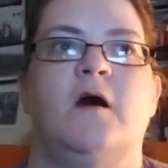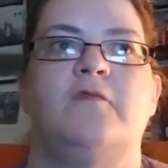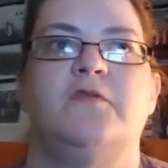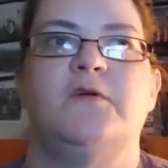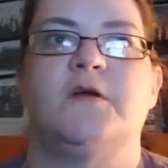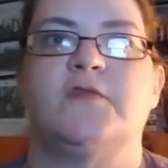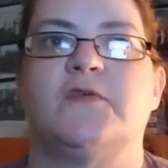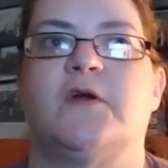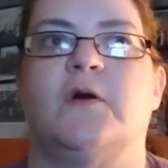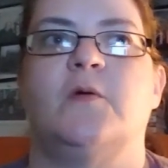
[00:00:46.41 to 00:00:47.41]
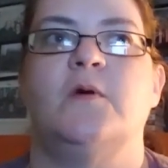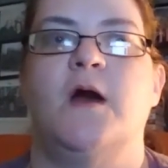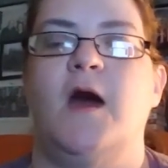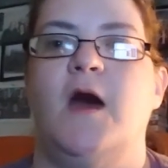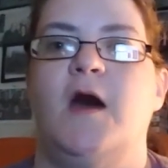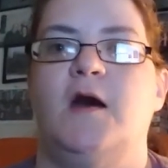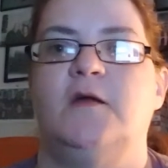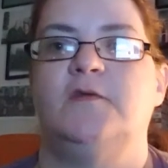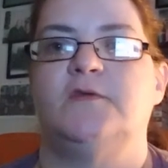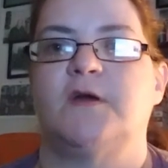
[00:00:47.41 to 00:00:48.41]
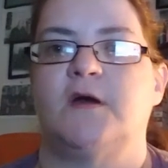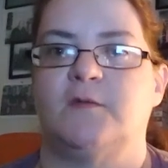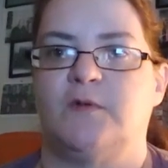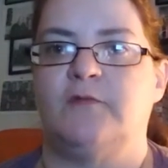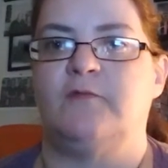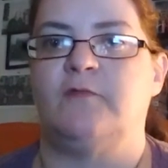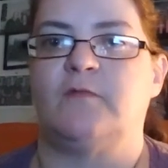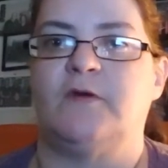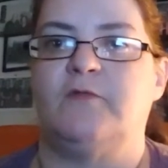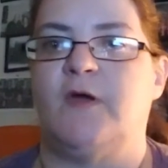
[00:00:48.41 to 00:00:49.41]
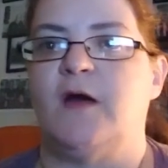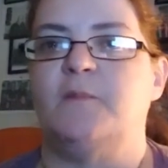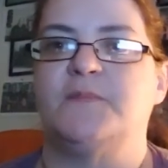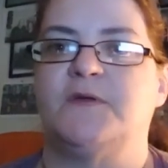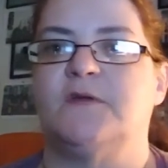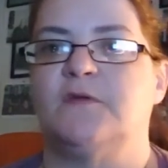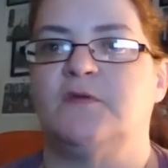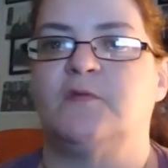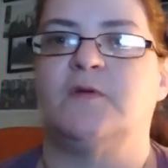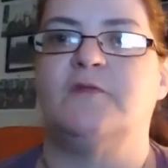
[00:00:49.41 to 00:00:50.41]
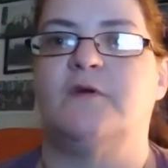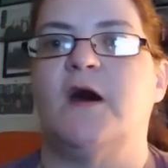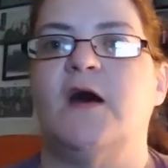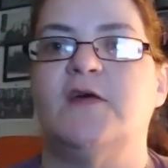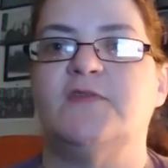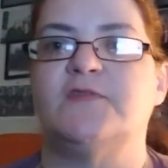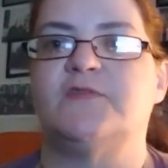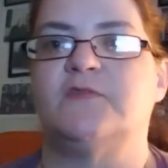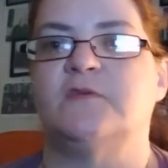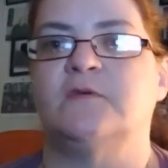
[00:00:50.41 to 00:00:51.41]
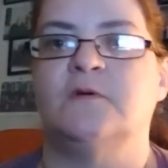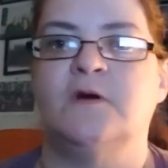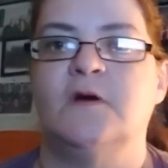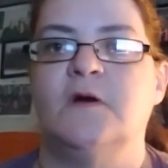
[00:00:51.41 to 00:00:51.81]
a few years ago and kind of revamped and revised to